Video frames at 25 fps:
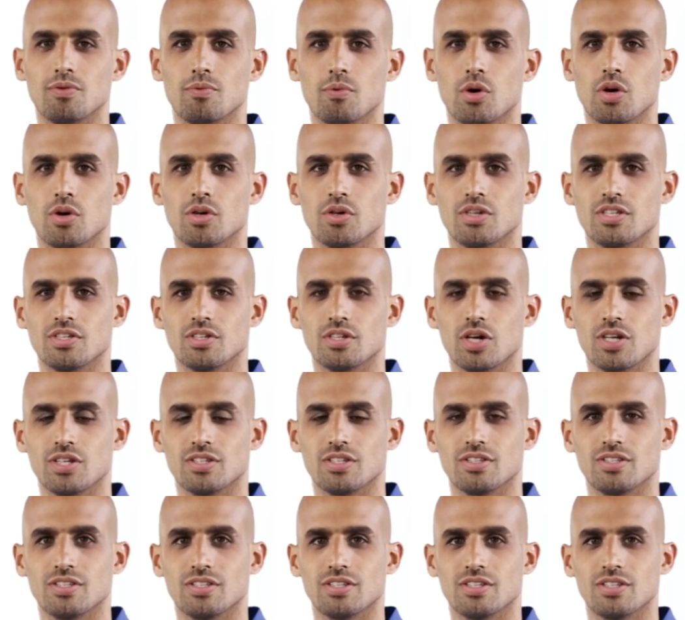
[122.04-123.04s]
more
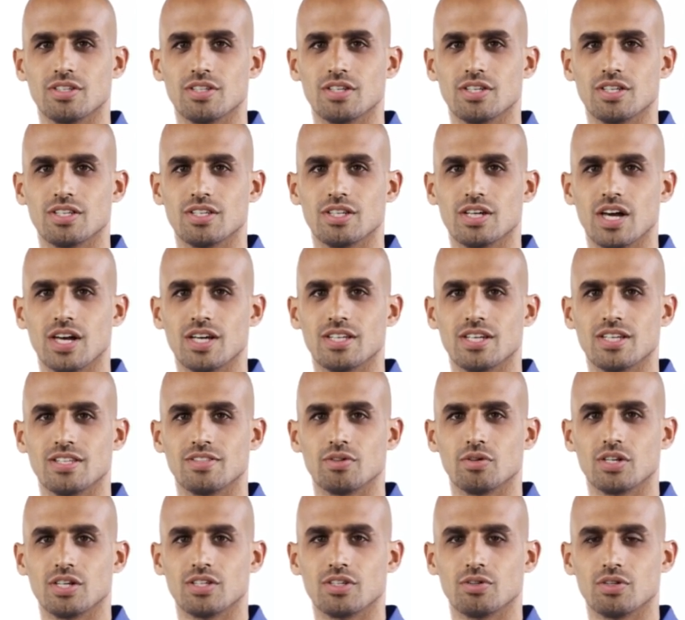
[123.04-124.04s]
restrictions, like
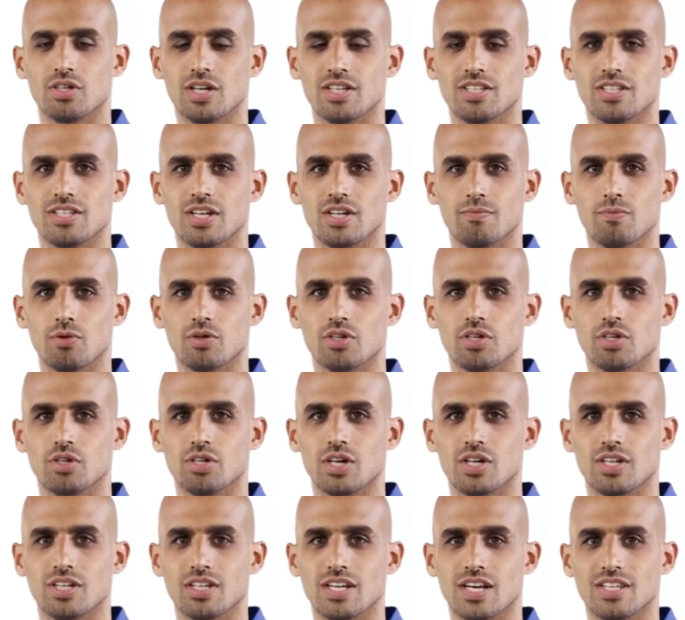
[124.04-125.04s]
interest rates and
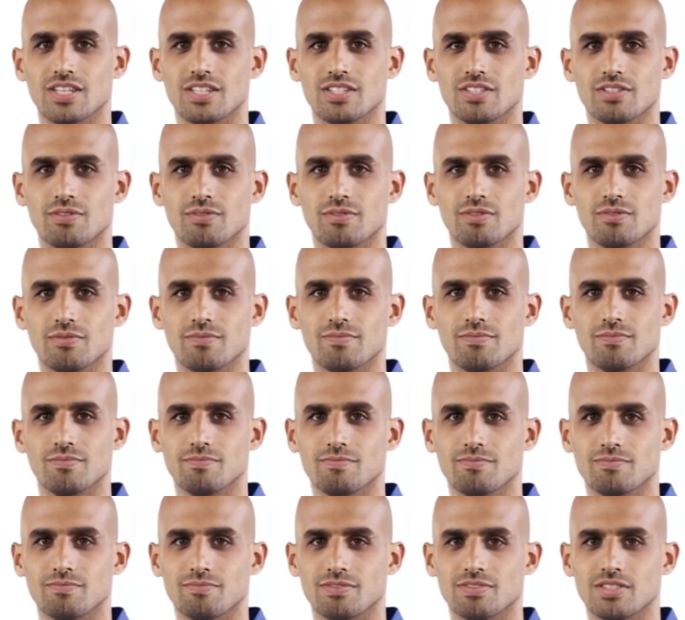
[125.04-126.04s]
maturity dates.
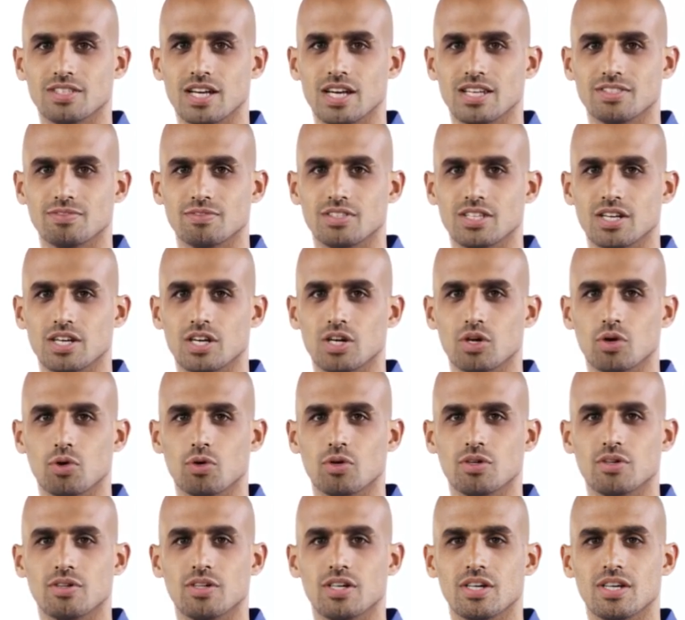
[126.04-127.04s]
SAFEs are
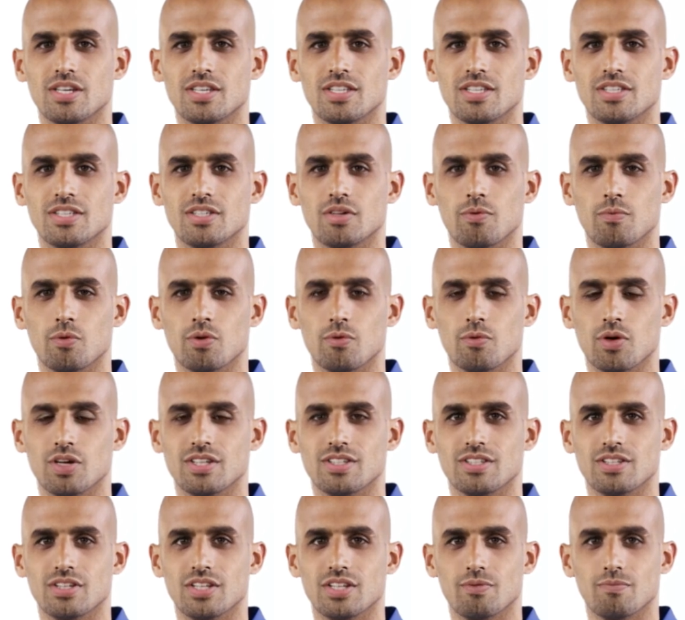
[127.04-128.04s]
also easier to
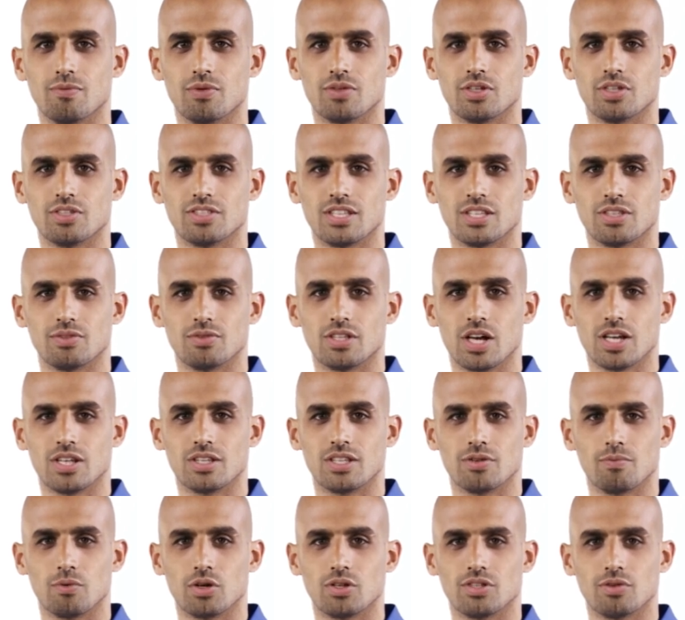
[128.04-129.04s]
implement because they're
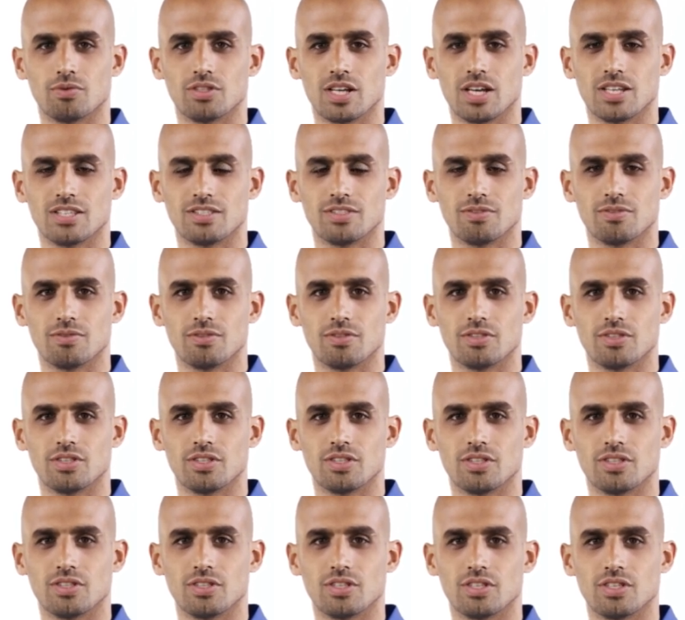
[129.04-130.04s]
rarely modified.
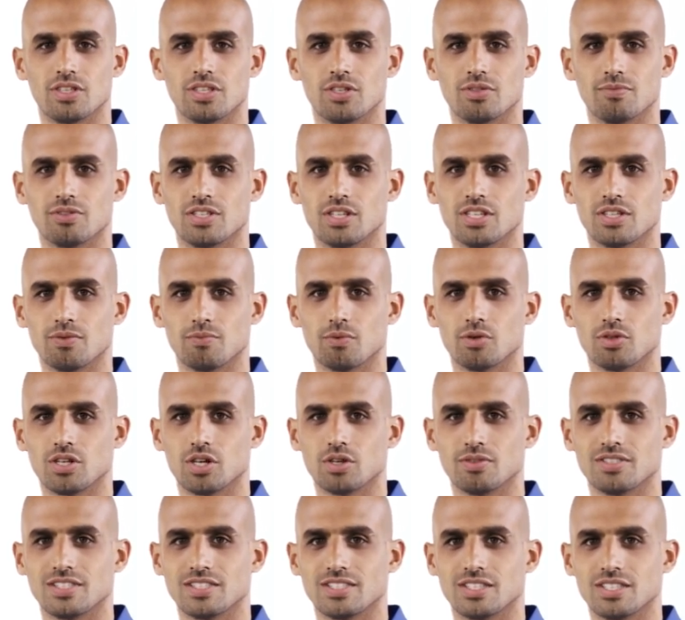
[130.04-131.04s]
Convertible
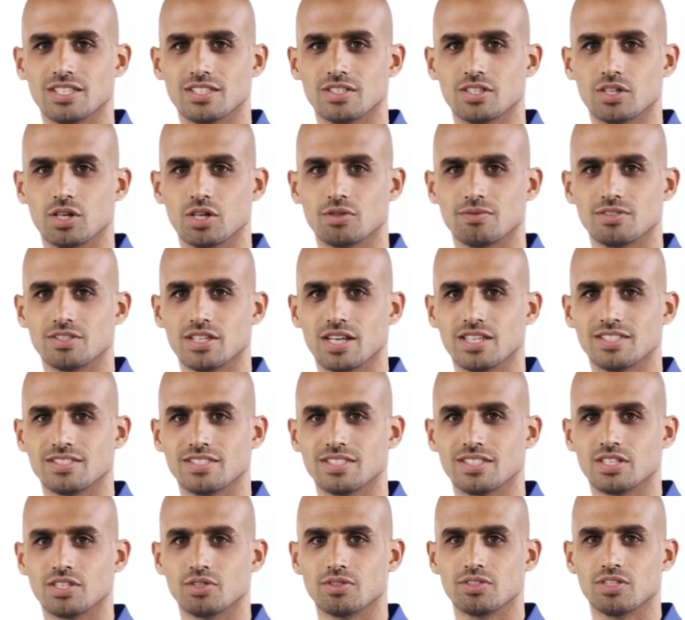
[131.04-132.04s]
notes, in contrast,
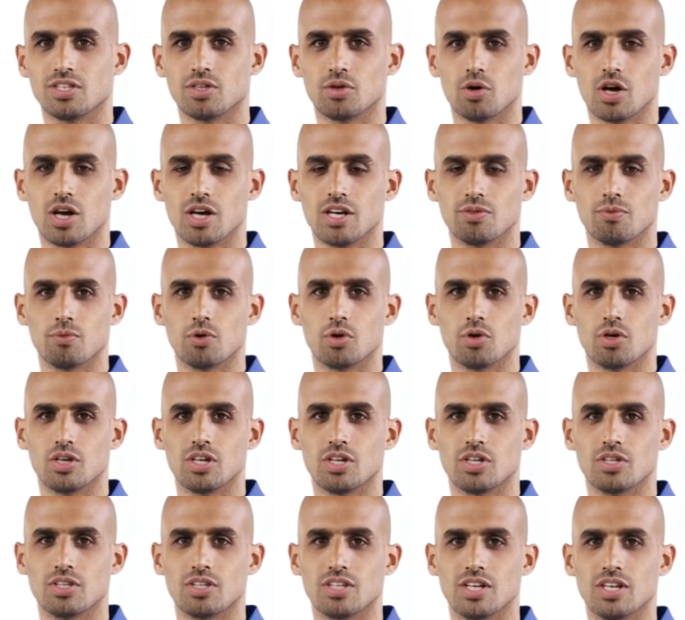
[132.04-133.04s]
require more
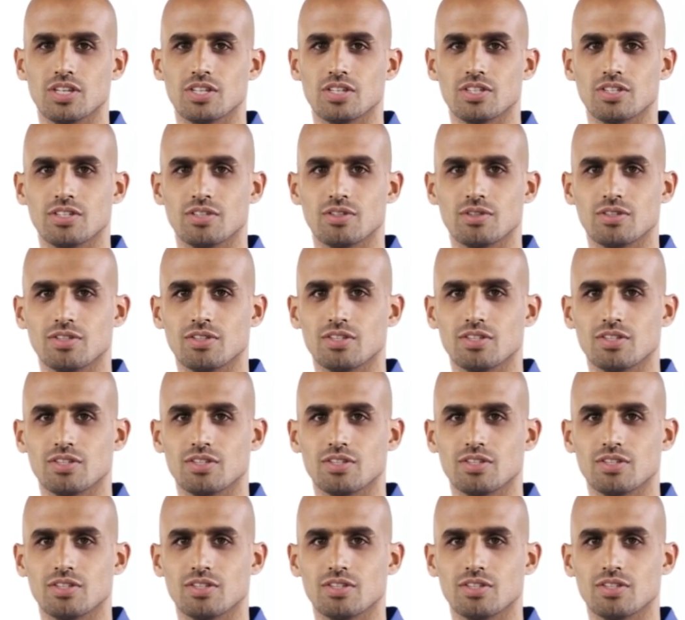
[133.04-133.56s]
negotiation.